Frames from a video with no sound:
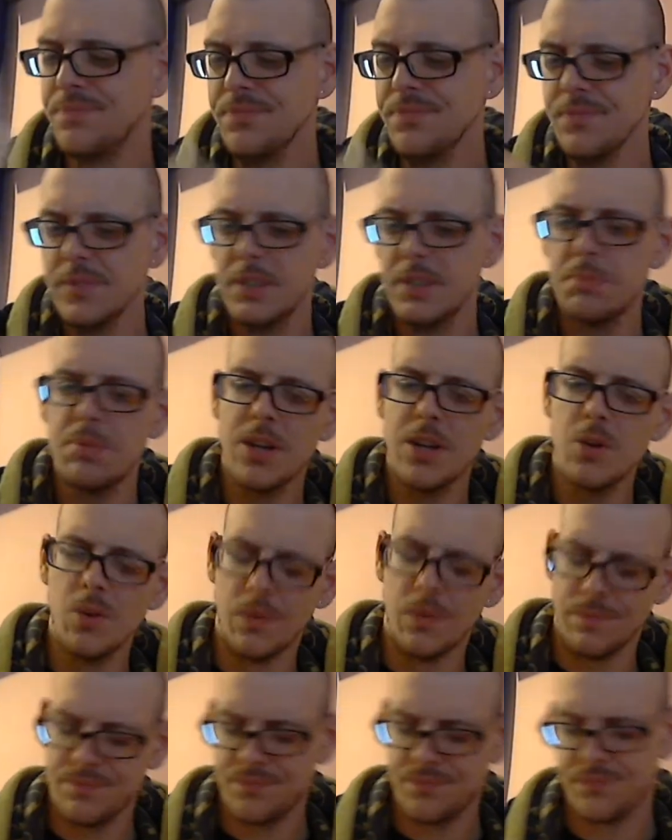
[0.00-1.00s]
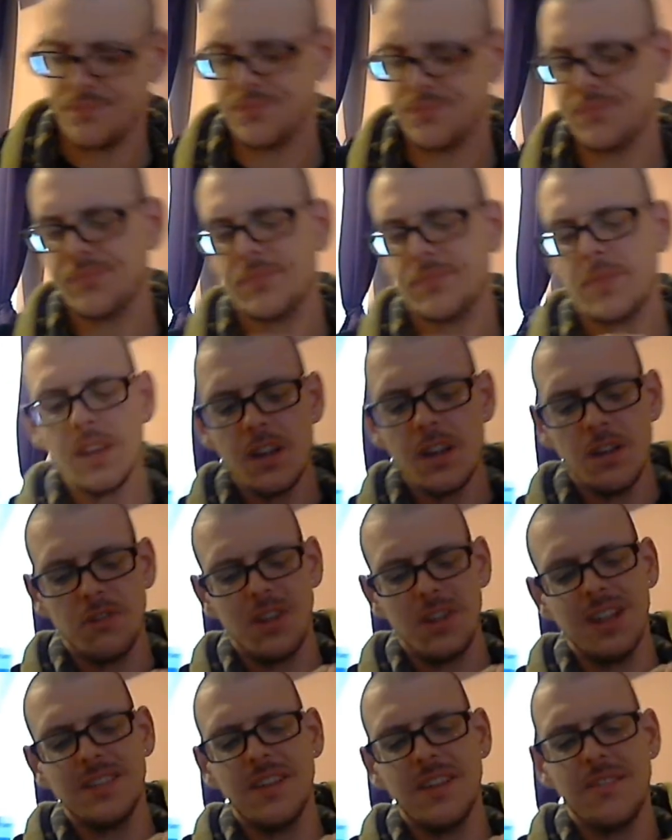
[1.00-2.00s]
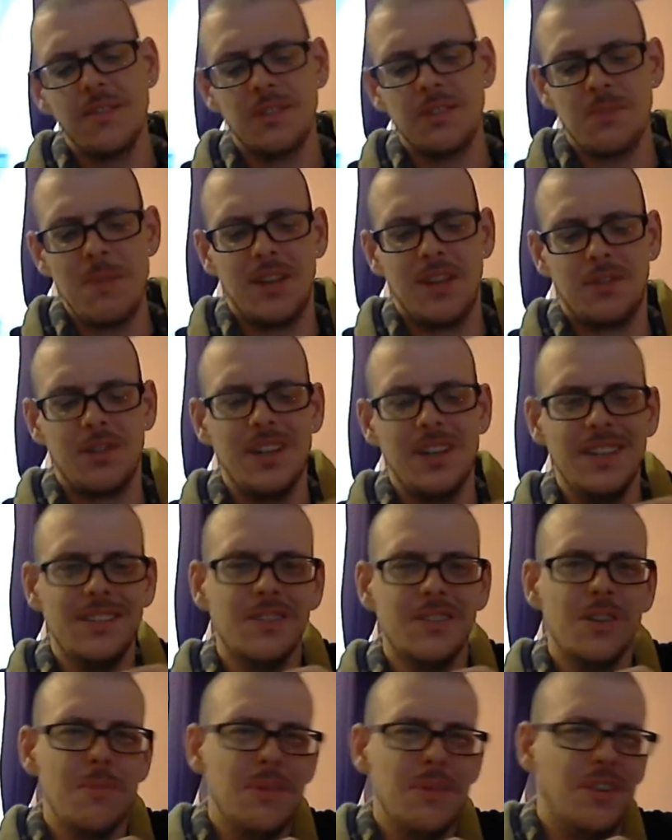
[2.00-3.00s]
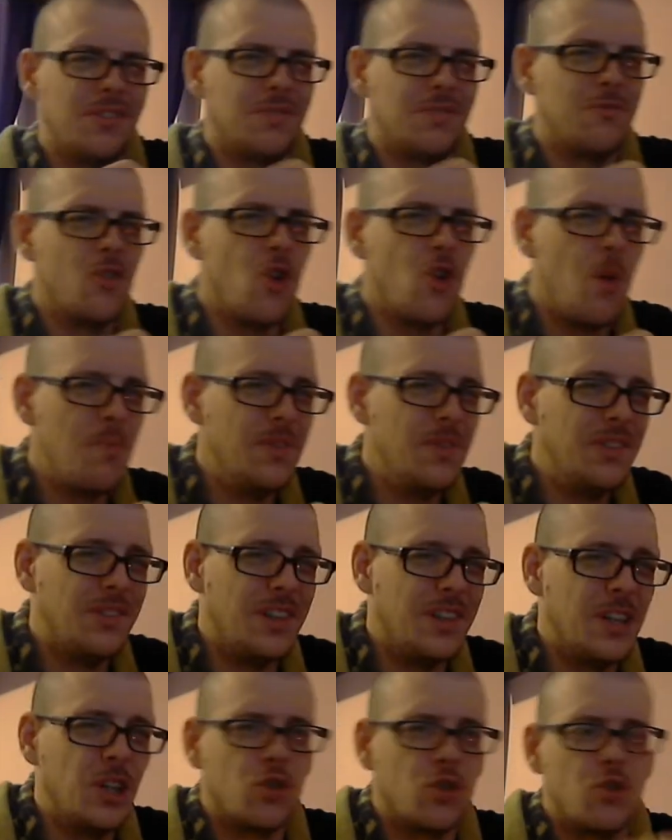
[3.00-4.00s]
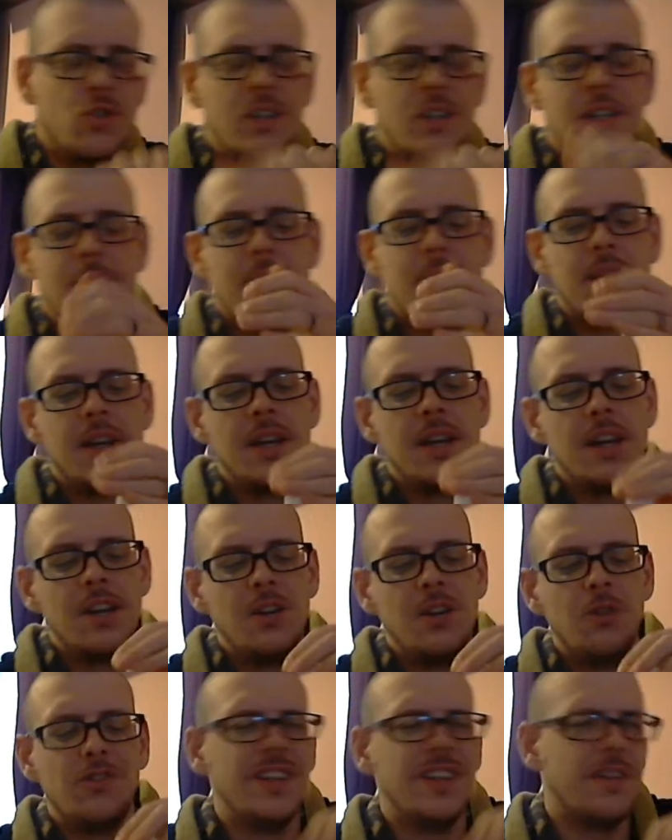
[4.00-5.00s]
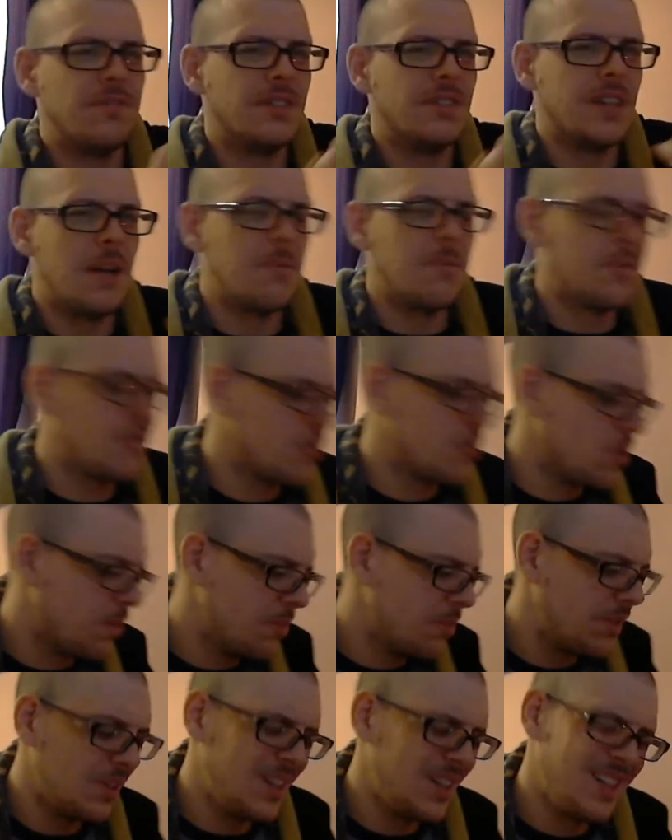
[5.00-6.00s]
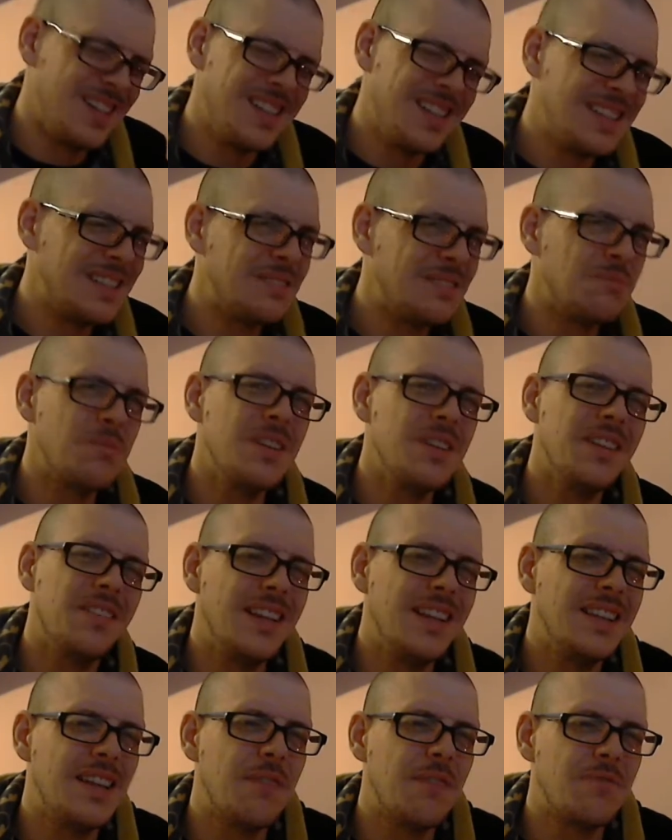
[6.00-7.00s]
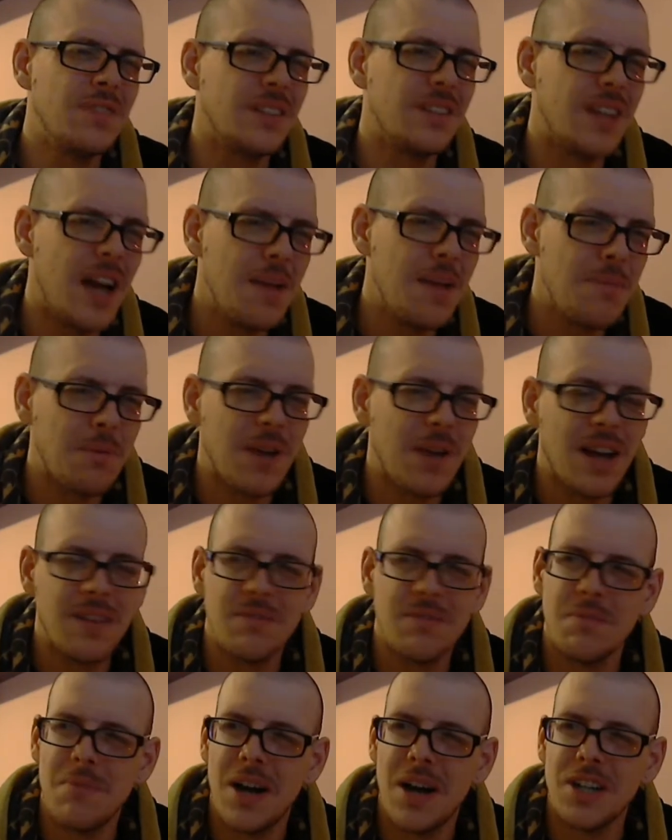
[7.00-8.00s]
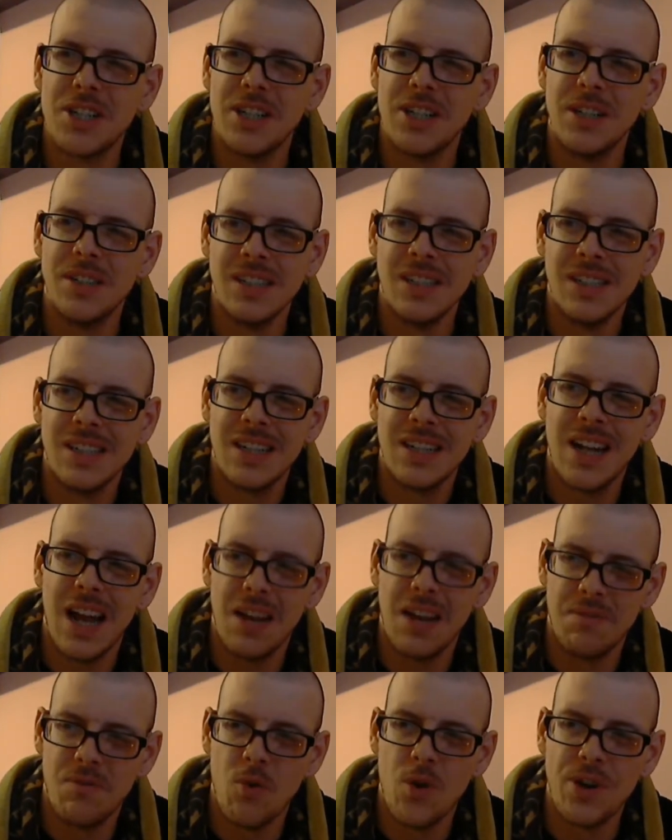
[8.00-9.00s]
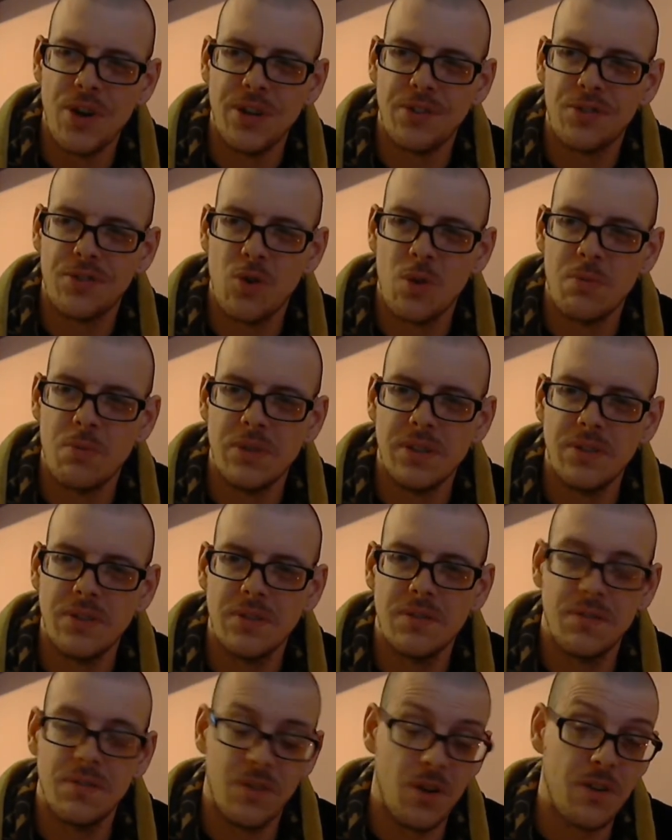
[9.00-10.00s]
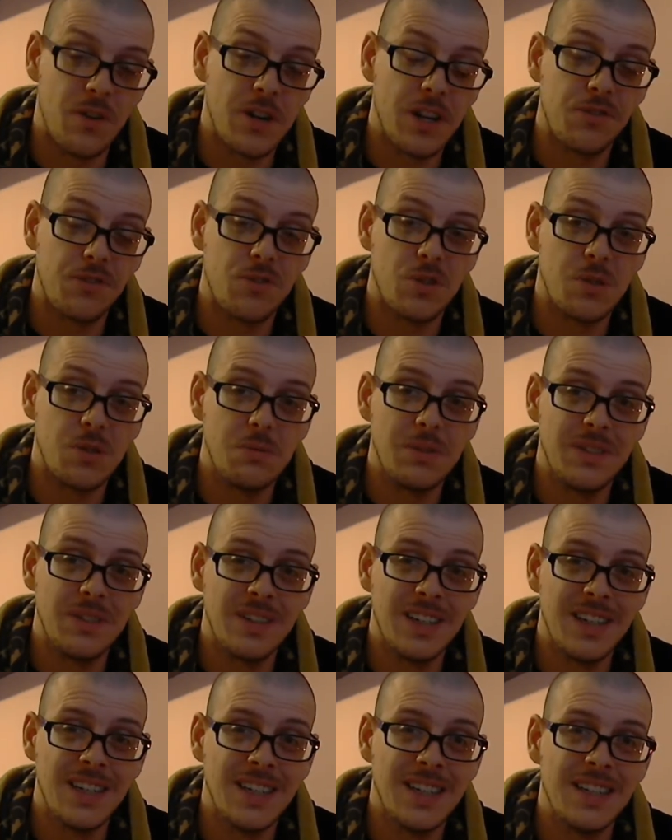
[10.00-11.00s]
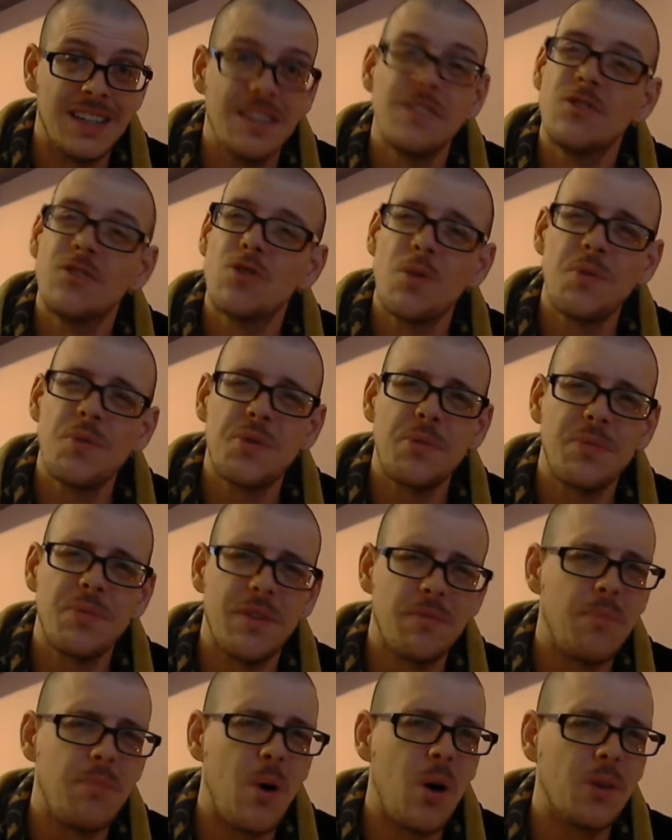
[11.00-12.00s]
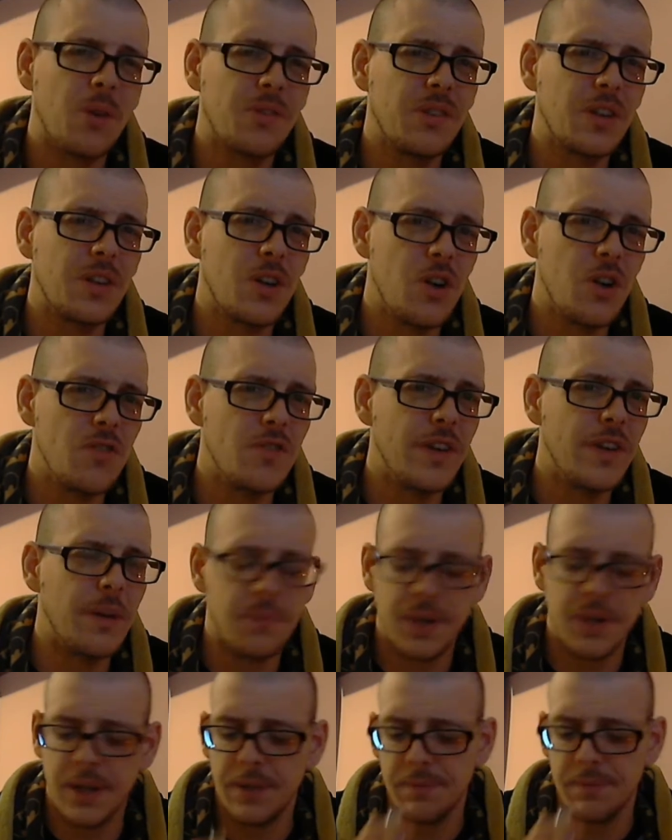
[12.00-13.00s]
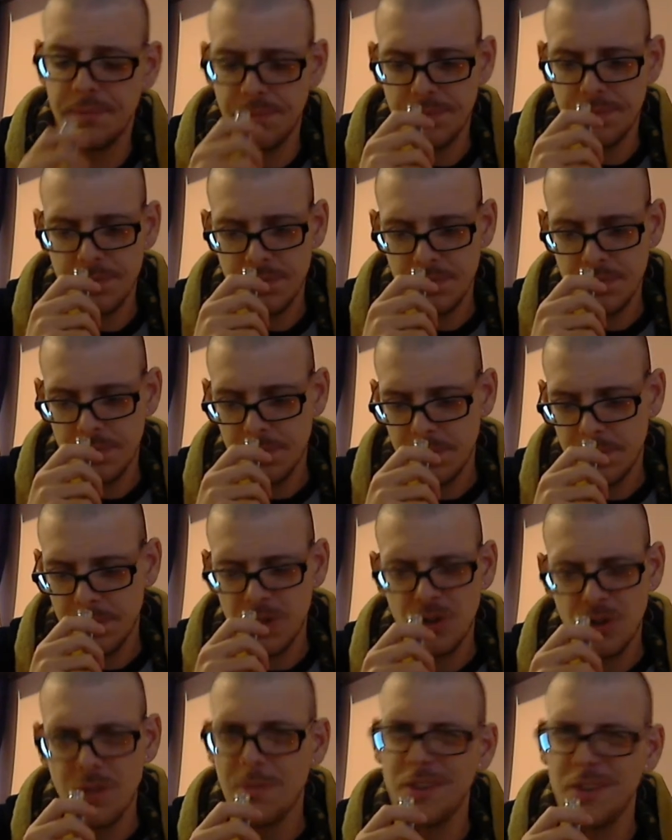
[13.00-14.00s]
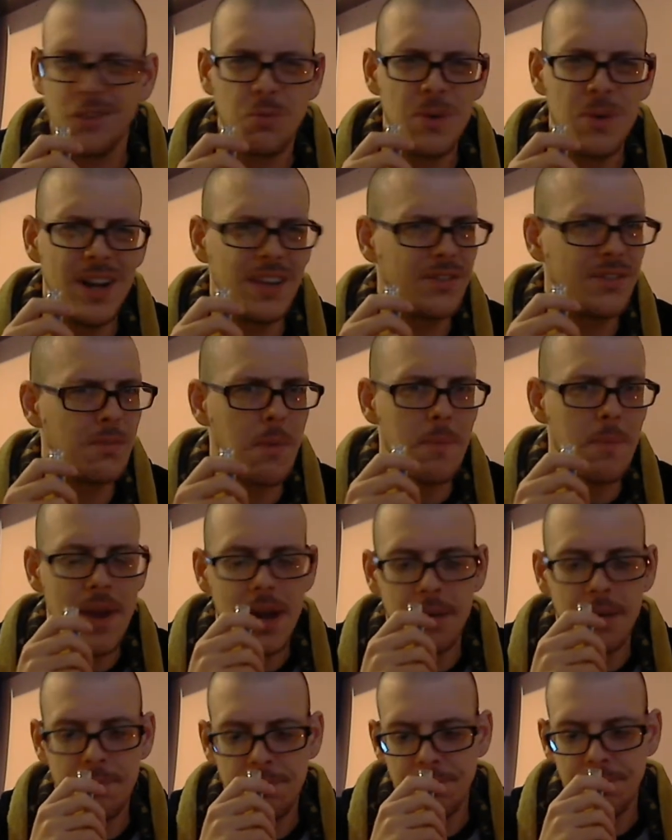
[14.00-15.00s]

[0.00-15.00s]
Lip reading: It's pretty cool. So let's have a smell. So this is going to be strawberries and cream, using different types of strawberries. When I say different type, I'm kind of imagining Californian strawberries, Florida strawberries. Strawberries from different parts of the country, I'm thinking. Some are sweeter, some are bitter.